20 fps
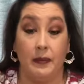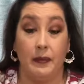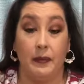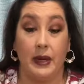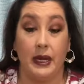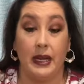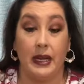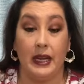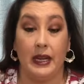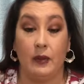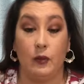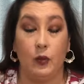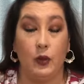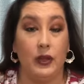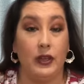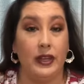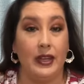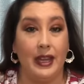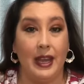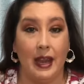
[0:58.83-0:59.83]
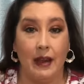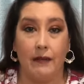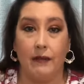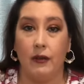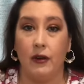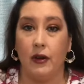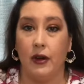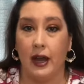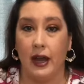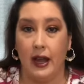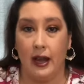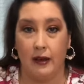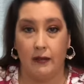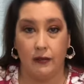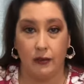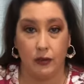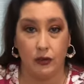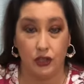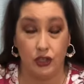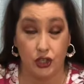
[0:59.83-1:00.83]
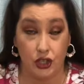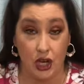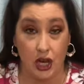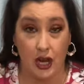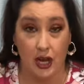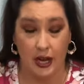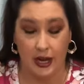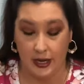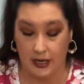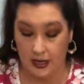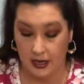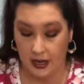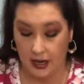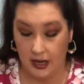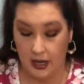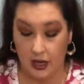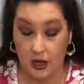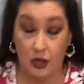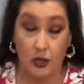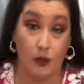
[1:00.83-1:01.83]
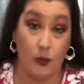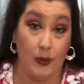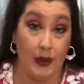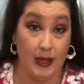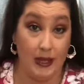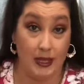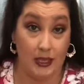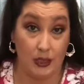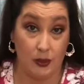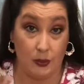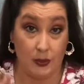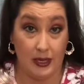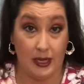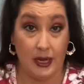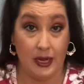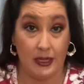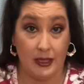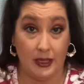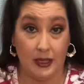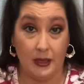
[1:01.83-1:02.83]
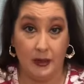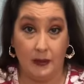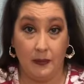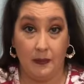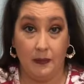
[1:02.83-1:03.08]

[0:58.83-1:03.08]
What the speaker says: but it will never ever shine the way this one does.